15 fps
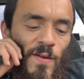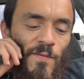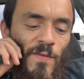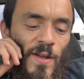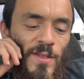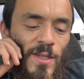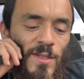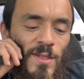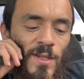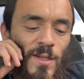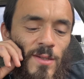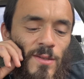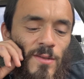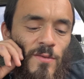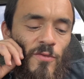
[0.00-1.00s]

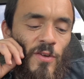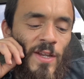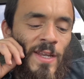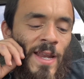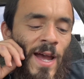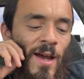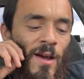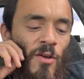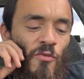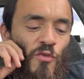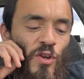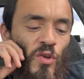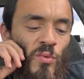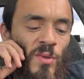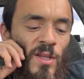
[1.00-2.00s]
Fantasias, for he not
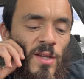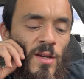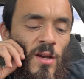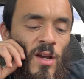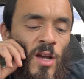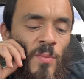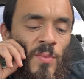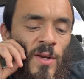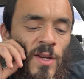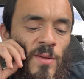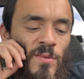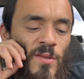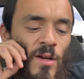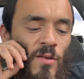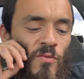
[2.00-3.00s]
unfrequently accompanied
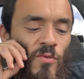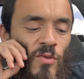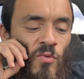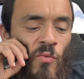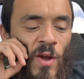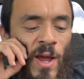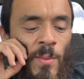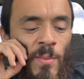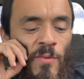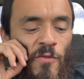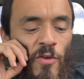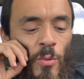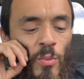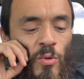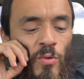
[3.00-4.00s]
himself with rhymed
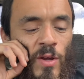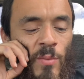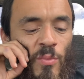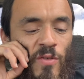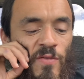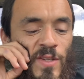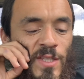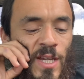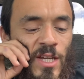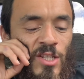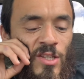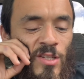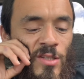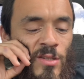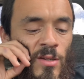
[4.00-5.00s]
verbal
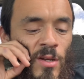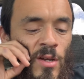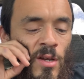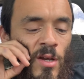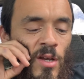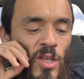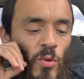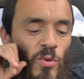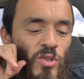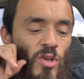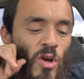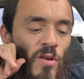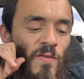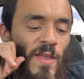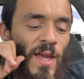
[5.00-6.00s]
improvisations, the
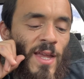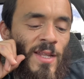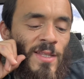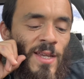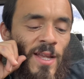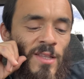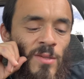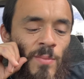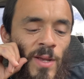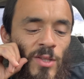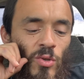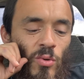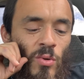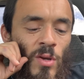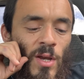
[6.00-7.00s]
result of that intense
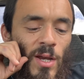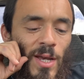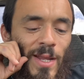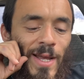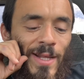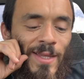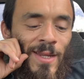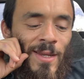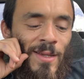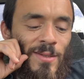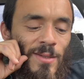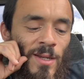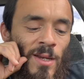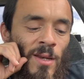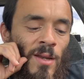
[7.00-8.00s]
mental collectedness
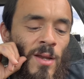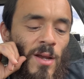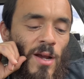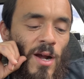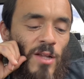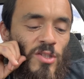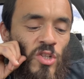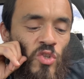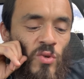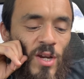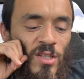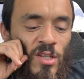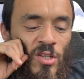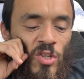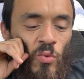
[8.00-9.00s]
and
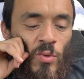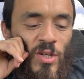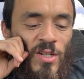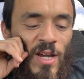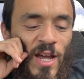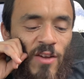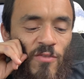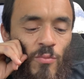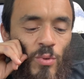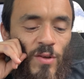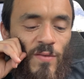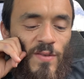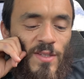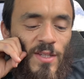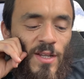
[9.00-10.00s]
concentration to which I have
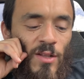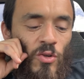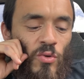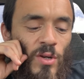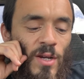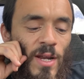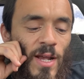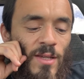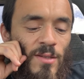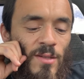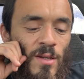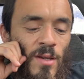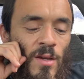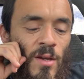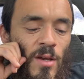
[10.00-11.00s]
previously alluded as
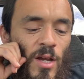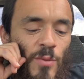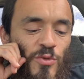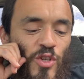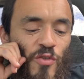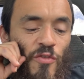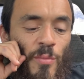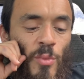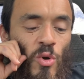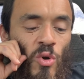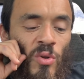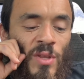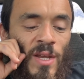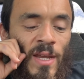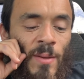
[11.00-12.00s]
observable
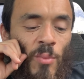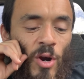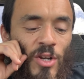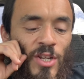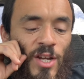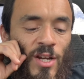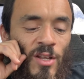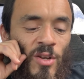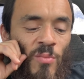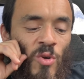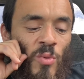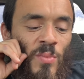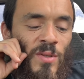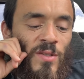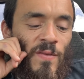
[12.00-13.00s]
only in particular
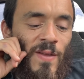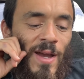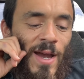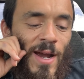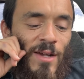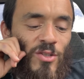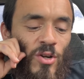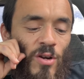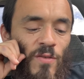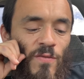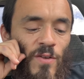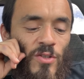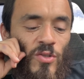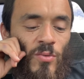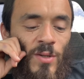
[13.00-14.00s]
moments of the highest
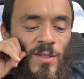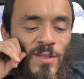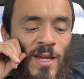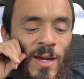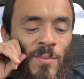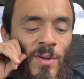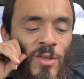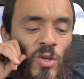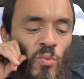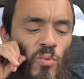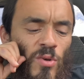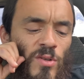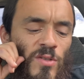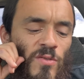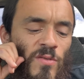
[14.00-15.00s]
artificial excitement. The
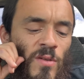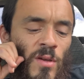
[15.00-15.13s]
words